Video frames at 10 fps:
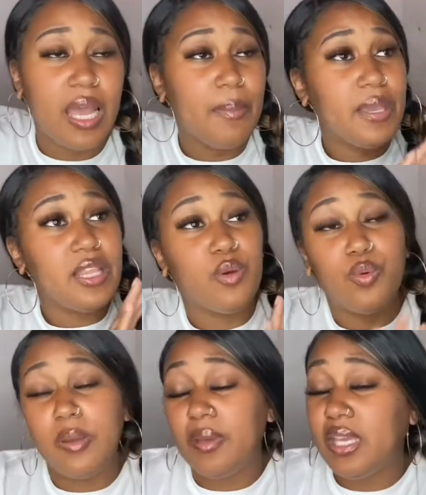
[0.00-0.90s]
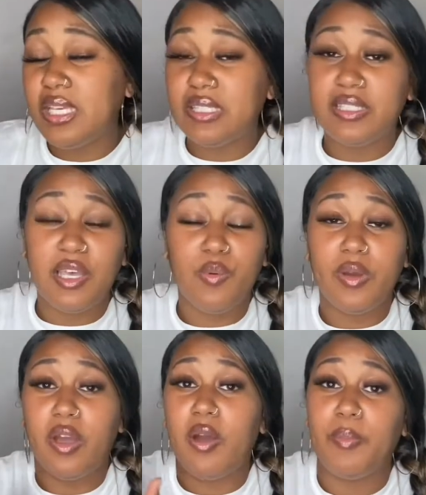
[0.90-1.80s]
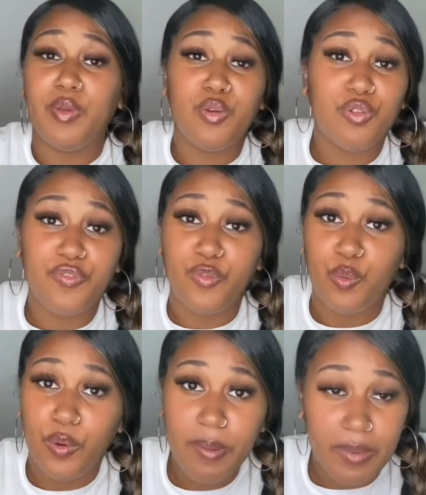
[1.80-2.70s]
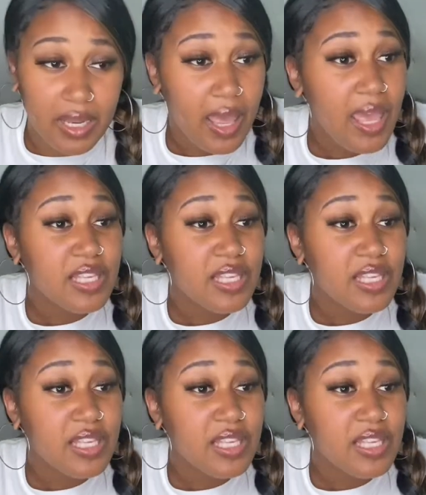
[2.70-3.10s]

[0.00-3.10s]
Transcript: I mean, the women he's dealt with are beautiful women.